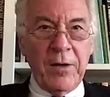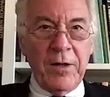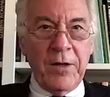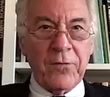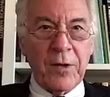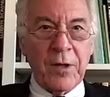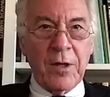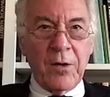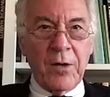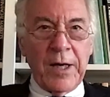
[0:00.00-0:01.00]
on this?
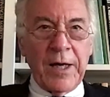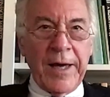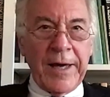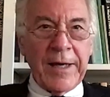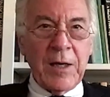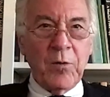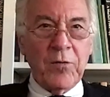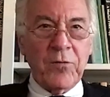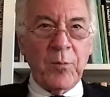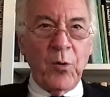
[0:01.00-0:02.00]
Hanke
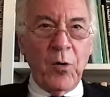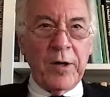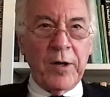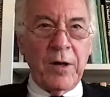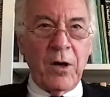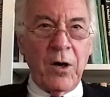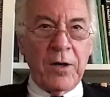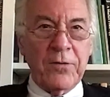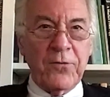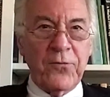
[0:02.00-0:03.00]
was supporting the
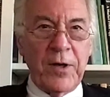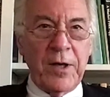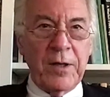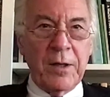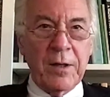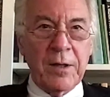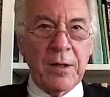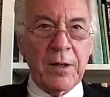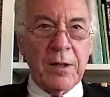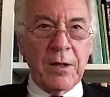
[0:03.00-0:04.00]
Audit the Fed.
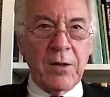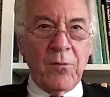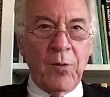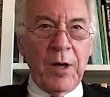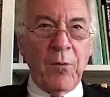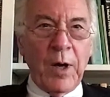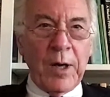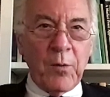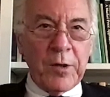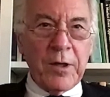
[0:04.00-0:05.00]
Why
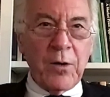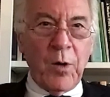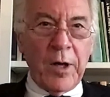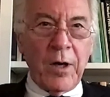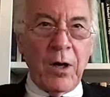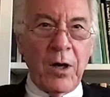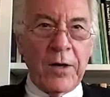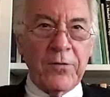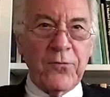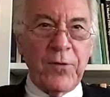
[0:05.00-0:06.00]
wouldn't you want to
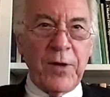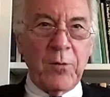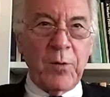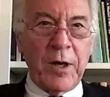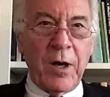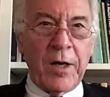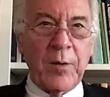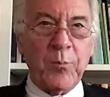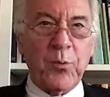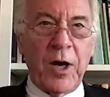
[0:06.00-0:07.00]
audit the Fed? We
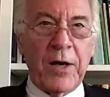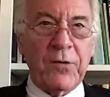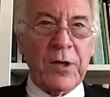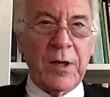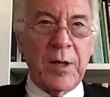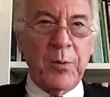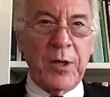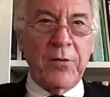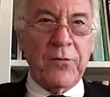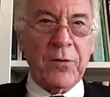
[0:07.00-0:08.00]
audit private
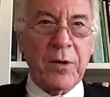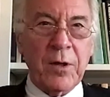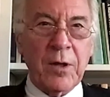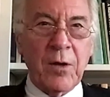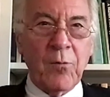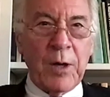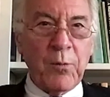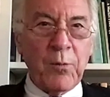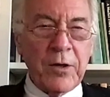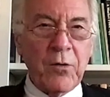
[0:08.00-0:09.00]
companies. Why
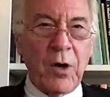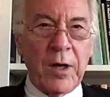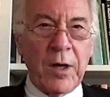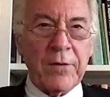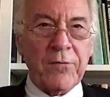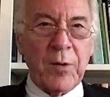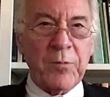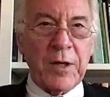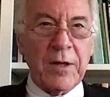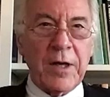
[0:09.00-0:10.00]
wouldn't you audit
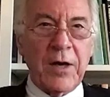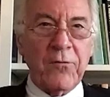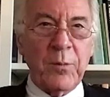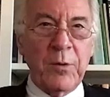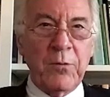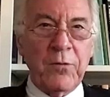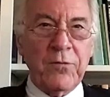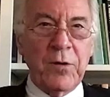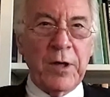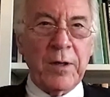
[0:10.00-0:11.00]
something the government was
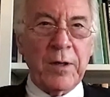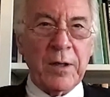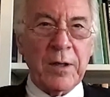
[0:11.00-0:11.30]
doing?